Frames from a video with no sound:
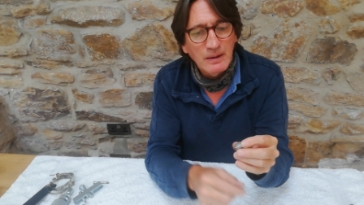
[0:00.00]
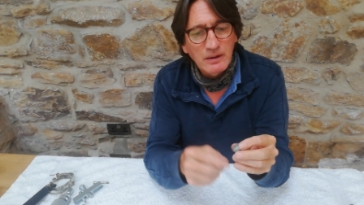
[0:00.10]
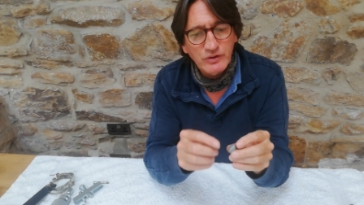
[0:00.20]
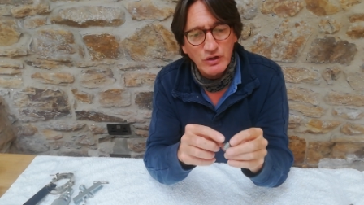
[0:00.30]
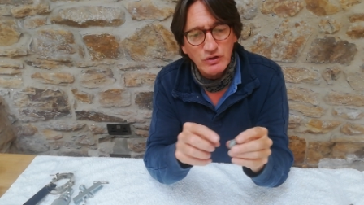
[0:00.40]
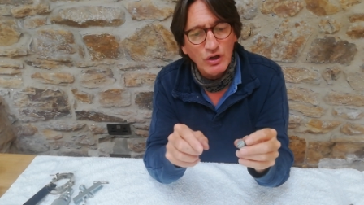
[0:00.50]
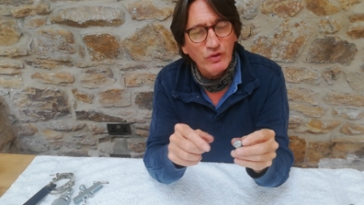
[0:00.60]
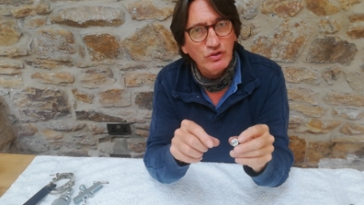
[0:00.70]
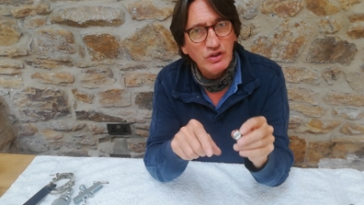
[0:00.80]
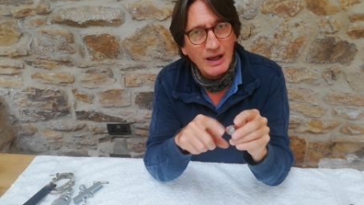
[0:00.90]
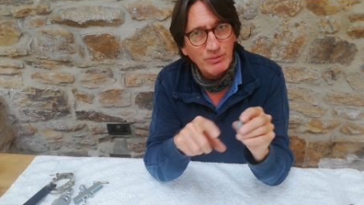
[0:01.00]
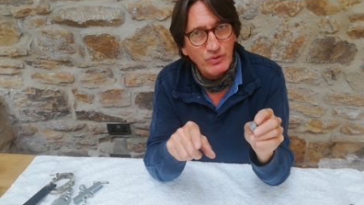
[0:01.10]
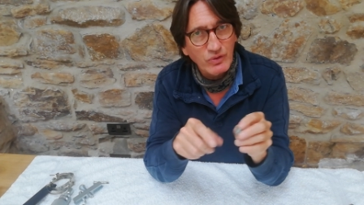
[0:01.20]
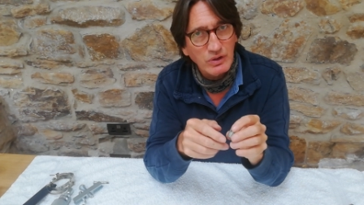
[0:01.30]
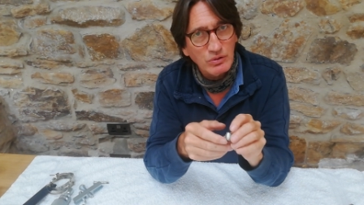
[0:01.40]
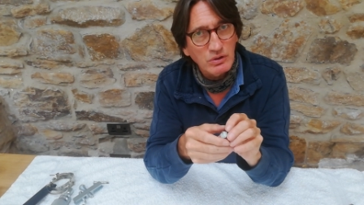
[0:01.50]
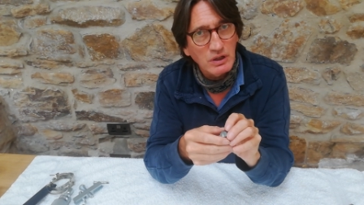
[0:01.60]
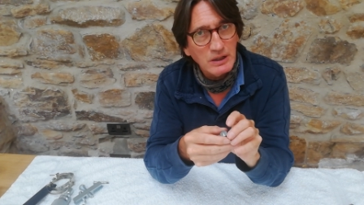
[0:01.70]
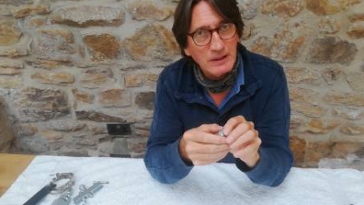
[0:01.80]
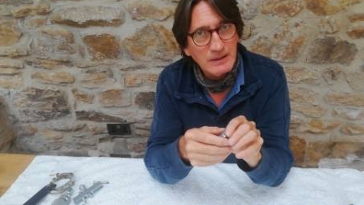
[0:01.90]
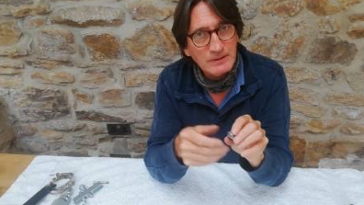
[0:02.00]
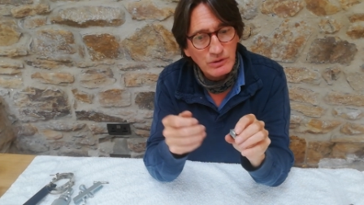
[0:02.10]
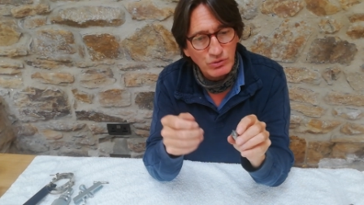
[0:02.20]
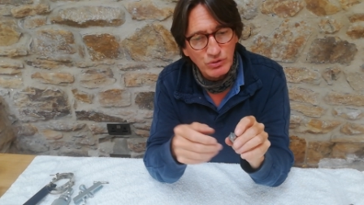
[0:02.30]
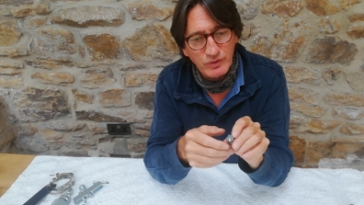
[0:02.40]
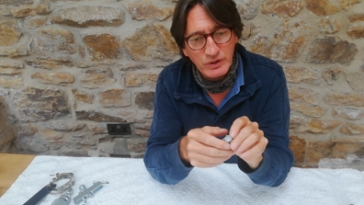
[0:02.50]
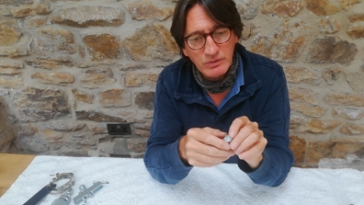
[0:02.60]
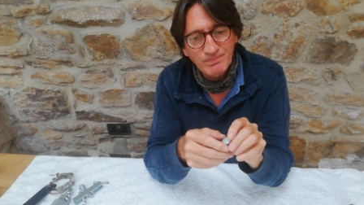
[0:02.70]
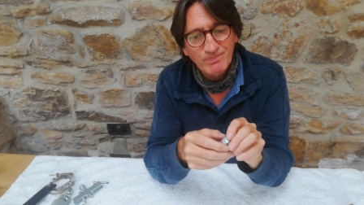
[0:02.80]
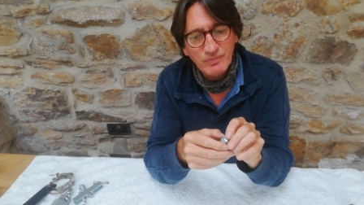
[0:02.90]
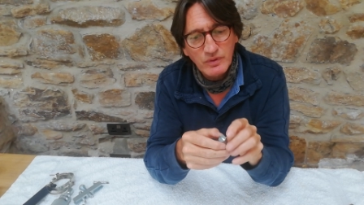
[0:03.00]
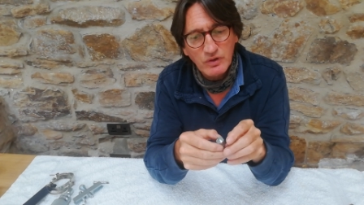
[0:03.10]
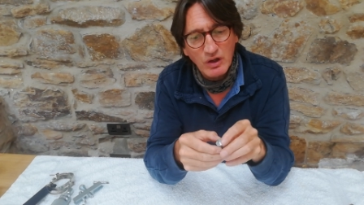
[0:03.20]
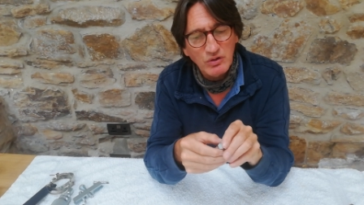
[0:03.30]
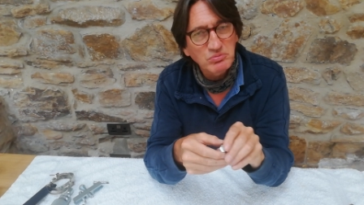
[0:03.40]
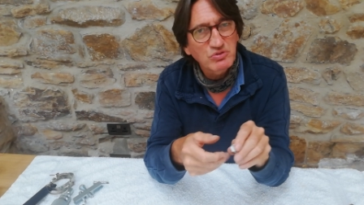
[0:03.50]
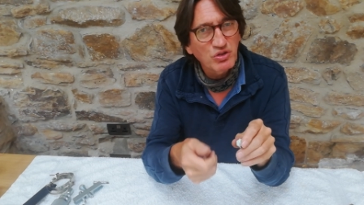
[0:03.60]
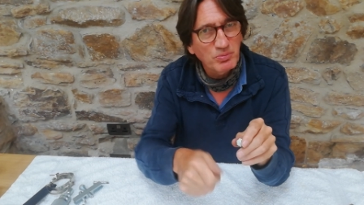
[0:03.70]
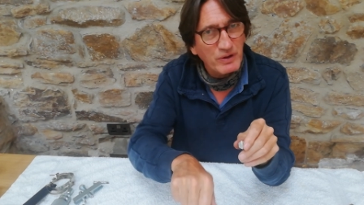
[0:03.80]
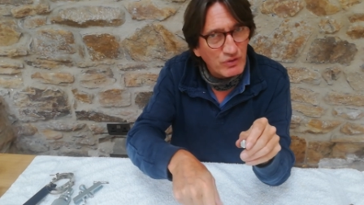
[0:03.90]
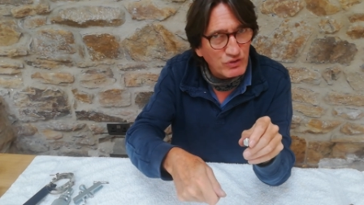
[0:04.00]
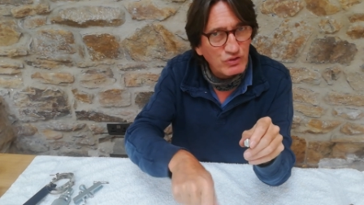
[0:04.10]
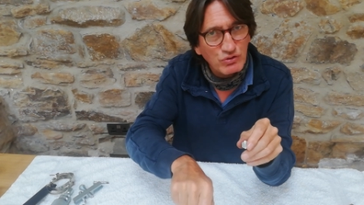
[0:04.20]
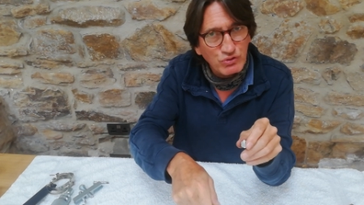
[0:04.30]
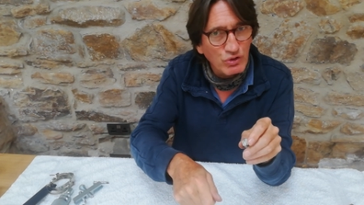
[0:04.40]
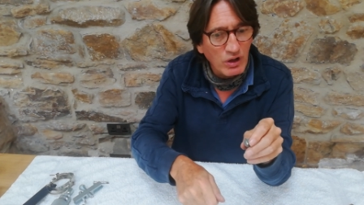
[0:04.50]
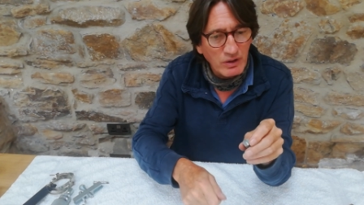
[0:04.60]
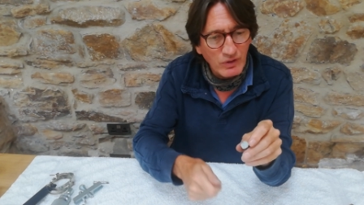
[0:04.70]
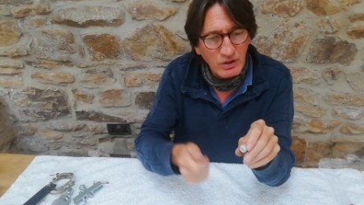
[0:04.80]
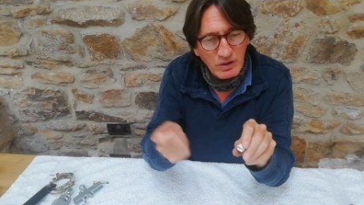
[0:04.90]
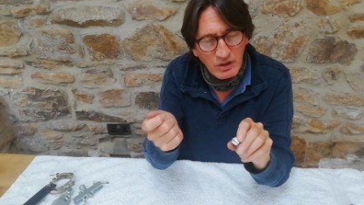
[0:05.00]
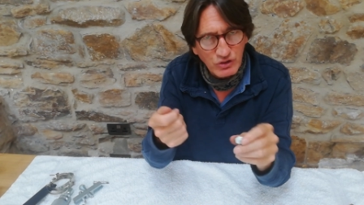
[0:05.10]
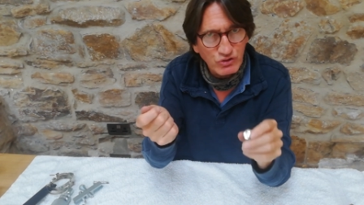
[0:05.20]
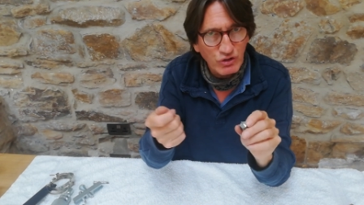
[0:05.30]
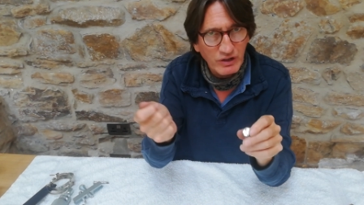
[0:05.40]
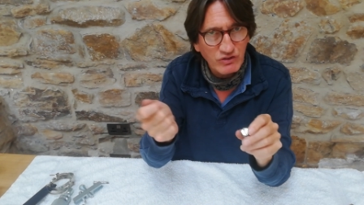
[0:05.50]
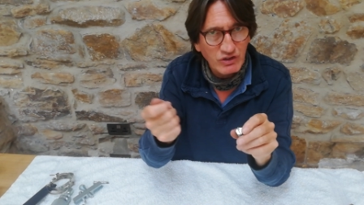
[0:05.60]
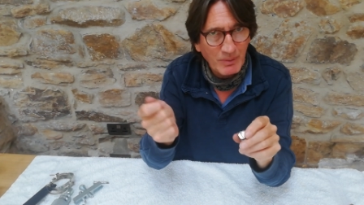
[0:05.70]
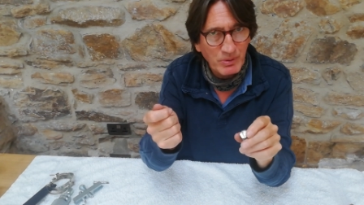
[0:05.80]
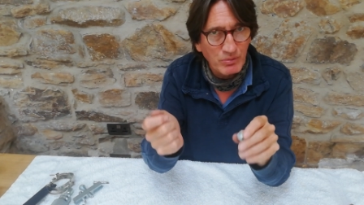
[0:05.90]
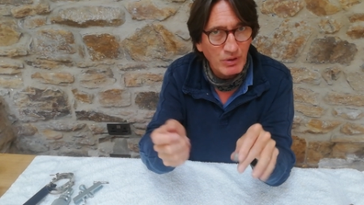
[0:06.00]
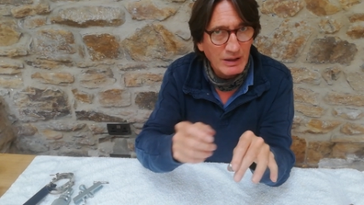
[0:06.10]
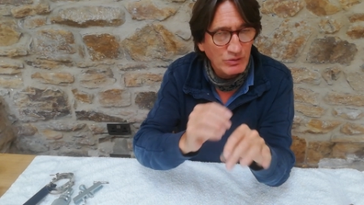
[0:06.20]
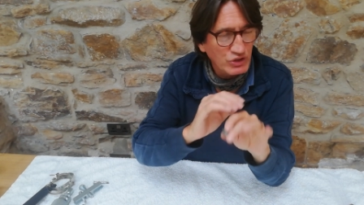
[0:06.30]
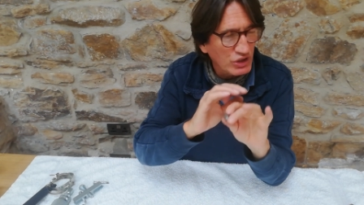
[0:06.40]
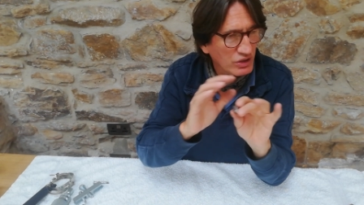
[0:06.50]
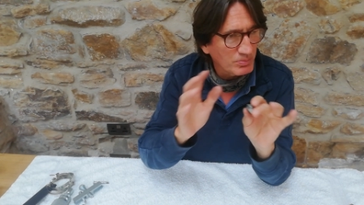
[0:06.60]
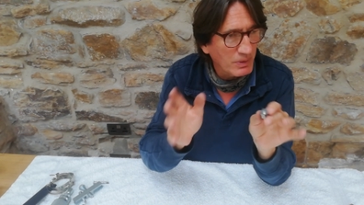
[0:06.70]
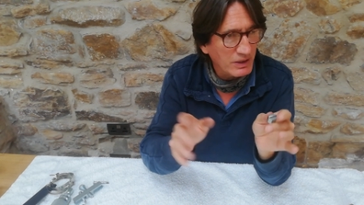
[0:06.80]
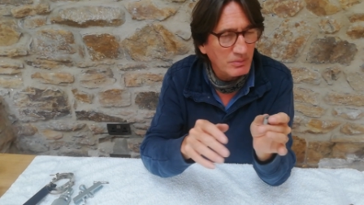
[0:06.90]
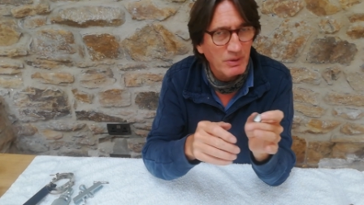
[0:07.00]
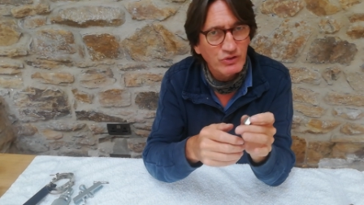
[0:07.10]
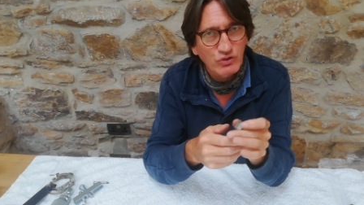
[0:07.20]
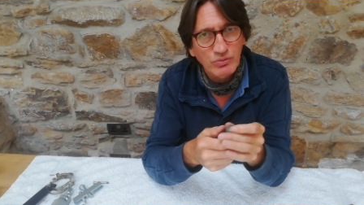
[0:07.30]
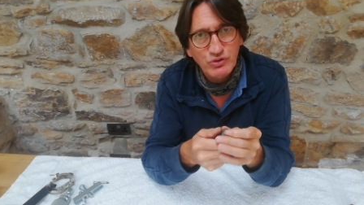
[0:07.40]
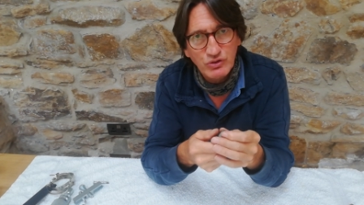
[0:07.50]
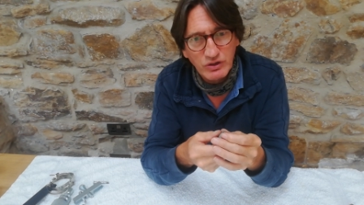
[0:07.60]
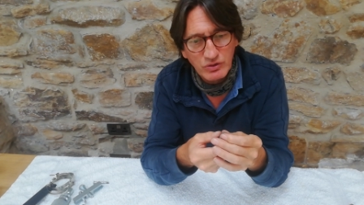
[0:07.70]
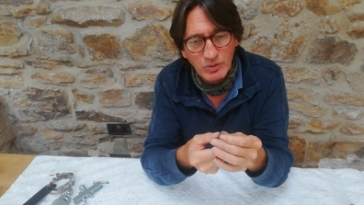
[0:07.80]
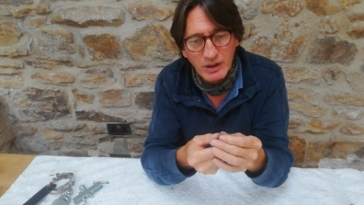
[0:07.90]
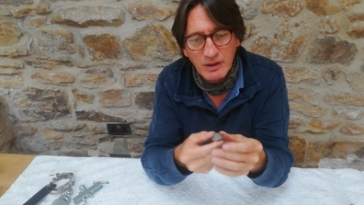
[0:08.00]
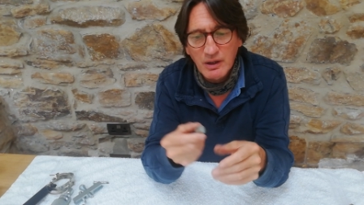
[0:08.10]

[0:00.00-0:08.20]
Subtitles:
So you've got those caps with a little groove in, so too big for a screwdriver. You try tapping around, you're going to make a mess of them straight away.